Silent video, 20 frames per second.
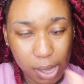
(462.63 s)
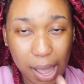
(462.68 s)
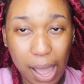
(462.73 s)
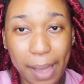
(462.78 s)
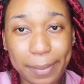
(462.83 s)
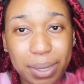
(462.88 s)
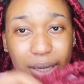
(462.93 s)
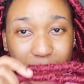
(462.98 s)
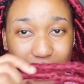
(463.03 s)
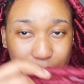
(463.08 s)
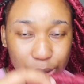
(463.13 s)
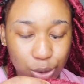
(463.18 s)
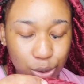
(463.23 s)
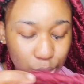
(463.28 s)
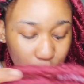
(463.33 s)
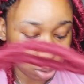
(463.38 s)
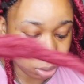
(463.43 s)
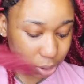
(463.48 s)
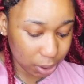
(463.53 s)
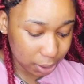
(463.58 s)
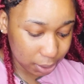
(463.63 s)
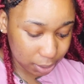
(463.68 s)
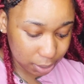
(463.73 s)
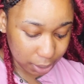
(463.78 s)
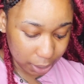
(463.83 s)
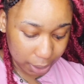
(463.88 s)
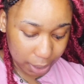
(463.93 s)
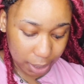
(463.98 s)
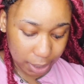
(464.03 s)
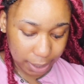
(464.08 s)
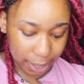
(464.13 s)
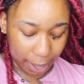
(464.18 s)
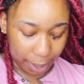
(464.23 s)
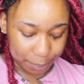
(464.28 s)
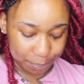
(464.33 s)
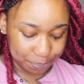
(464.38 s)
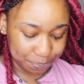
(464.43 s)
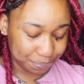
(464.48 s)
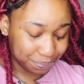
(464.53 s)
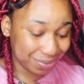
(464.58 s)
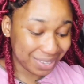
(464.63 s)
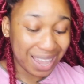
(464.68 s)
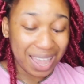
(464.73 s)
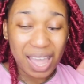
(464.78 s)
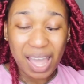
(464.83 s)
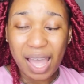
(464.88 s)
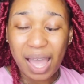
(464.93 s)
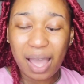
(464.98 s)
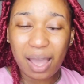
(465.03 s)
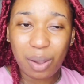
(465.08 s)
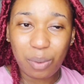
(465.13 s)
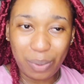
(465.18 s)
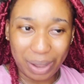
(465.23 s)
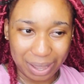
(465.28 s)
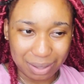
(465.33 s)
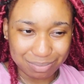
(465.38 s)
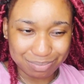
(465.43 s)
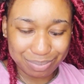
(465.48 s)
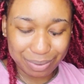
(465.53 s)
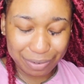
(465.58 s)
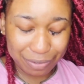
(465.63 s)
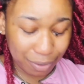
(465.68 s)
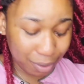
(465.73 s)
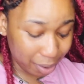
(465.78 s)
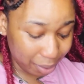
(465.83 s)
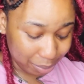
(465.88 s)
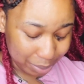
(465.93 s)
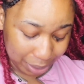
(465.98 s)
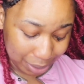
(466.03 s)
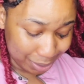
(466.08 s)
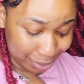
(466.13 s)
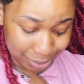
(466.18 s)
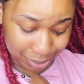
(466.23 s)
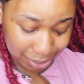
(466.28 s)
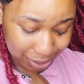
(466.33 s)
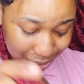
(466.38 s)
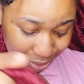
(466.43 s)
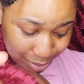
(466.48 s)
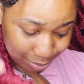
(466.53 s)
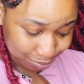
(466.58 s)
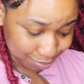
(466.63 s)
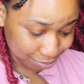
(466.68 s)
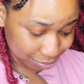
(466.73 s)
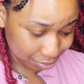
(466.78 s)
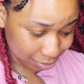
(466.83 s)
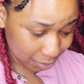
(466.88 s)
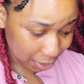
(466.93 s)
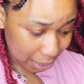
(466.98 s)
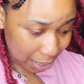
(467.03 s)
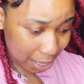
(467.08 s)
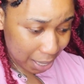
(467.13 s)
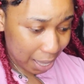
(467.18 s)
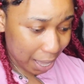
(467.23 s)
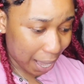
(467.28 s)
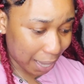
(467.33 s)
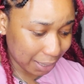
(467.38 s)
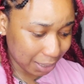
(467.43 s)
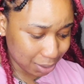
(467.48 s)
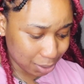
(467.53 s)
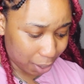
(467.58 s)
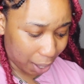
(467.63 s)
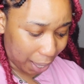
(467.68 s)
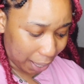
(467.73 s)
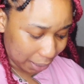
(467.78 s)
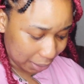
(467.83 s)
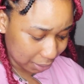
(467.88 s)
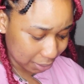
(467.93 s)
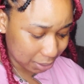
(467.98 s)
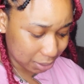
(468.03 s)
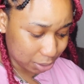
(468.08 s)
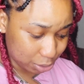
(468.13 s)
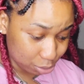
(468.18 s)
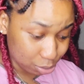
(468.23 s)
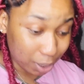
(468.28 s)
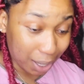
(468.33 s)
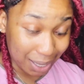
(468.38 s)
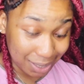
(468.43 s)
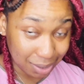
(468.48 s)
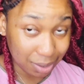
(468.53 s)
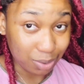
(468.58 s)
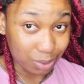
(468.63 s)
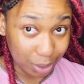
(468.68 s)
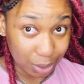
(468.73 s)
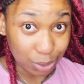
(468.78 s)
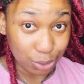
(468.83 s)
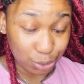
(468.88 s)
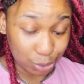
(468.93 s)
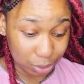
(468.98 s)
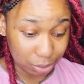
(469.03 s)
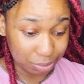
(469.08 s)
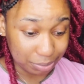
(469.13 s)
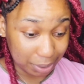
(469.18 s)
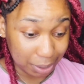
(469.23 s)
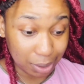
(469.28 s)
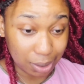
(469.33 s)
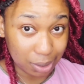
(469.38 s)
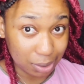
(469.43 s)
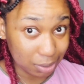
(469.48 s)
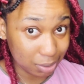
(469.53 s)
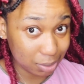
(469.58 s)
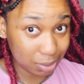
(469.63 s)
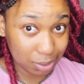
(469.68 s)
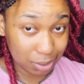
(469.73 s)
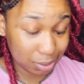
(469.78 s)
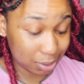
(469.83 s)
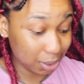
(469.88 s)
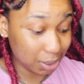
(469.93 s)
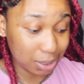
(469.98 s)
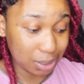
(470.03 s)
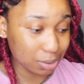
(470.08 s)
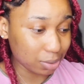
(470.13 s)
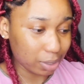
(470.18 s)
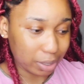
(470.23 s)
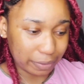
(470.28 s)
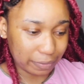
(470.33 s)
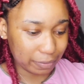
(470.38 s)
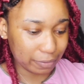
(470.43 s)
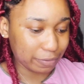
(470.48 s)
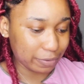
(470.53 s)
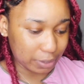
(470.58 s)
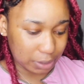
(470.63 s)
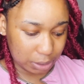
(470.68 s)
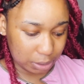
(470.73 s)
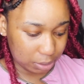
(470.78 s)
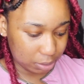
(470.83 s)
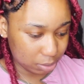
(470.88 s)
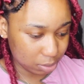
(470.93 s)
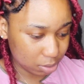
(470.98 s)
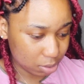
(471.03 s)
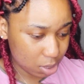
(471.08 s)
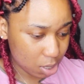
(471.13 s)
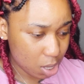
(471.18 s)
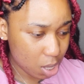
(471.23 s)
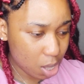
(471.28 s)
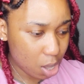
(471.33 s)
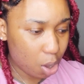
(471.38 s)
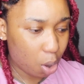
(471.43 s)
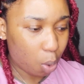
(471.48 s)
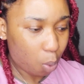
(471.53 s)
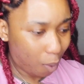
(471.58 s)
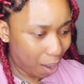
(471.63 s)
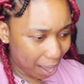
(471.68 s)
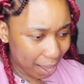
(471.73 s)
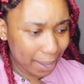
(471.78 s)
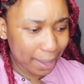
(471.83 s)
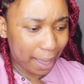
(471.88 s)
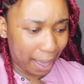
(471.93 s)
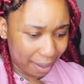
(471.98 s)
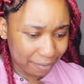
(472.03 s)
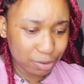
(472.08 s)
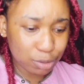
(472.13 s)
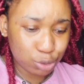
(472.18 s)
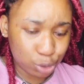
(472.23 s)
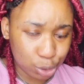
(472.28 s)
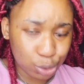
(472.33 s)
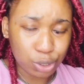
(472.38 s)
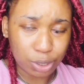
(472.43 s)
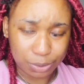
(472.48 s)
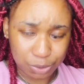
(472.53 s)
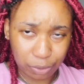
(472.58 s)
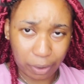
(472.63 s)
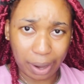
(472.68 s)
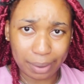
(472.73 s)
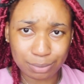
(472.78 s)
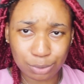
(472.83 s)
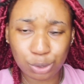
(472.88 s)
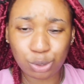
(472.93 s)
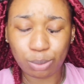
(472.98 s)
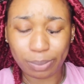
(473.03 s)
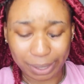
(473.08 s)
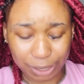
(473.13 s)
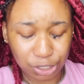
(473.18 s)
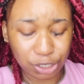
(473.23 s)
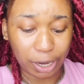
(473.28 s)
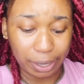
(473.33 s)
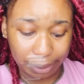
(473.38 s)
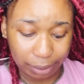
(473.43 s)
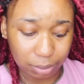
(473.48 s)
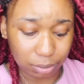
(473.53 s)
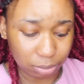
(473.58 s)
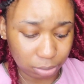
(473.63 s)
I'm gonna install this and yeah. Wait, before we continue, I need to ask you guys a question because this is not even funny. Why haven't you subscribed to my channel?